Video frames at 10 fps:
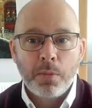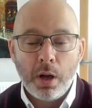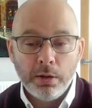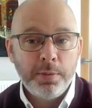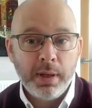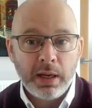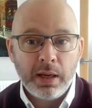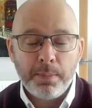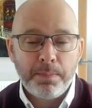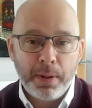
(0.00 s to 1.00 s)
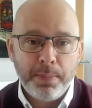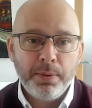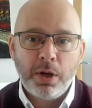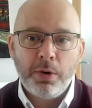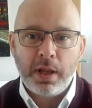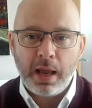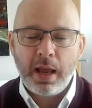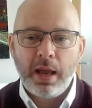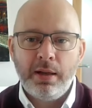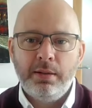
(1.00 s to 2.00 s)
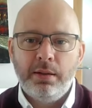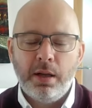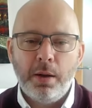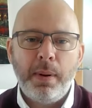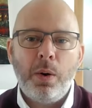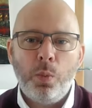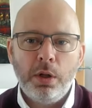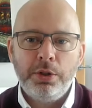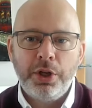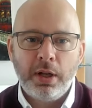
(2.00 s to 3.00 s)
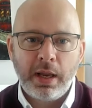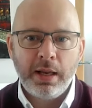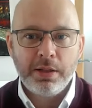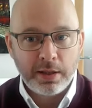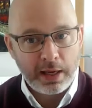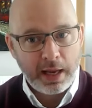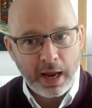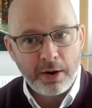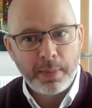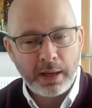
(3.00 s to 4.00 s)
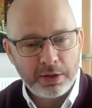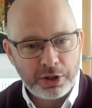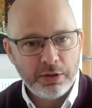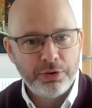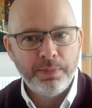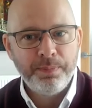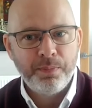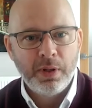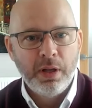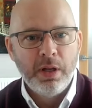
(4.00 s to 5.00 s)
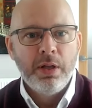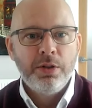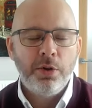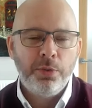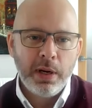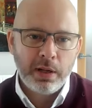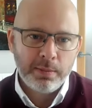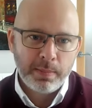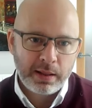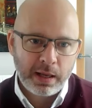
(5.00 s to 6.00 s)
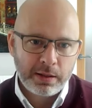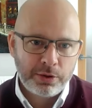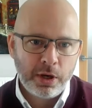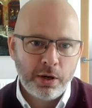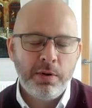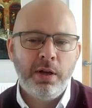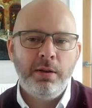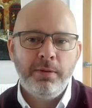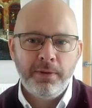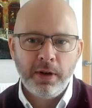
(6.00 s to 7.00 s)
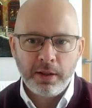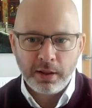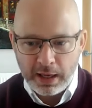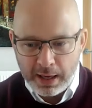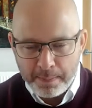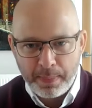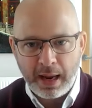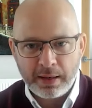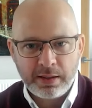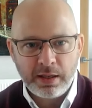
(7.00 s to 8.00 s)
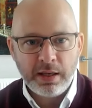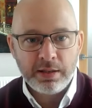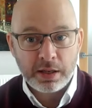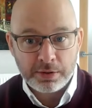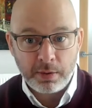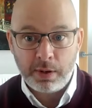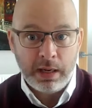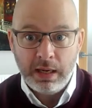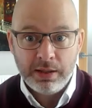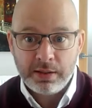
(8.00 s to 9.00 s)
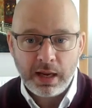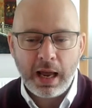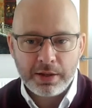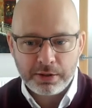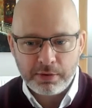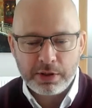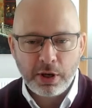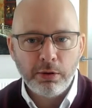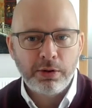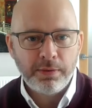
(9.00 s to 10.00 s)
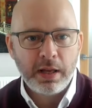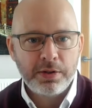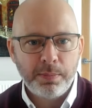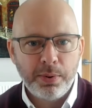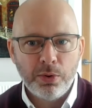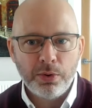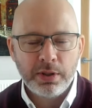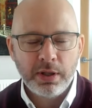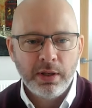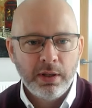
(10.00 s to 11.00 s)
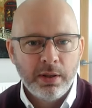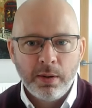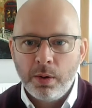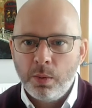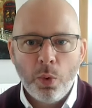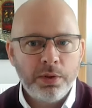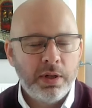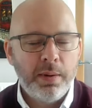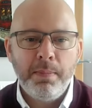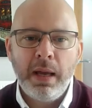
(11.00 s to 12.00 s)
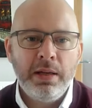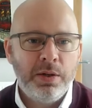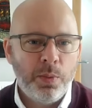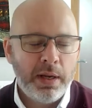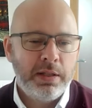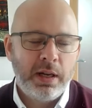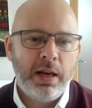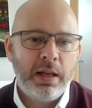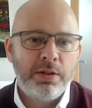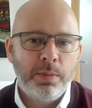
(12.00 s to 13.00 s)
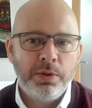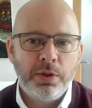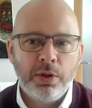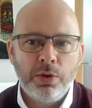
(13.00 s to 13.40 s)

ultimately people don't care about world child cancer; they care about the children. So if we can yes. make that donor feel like the impact is as and it is as a result of their support, what mm-hmm. an mm. amazing way to connect someone to the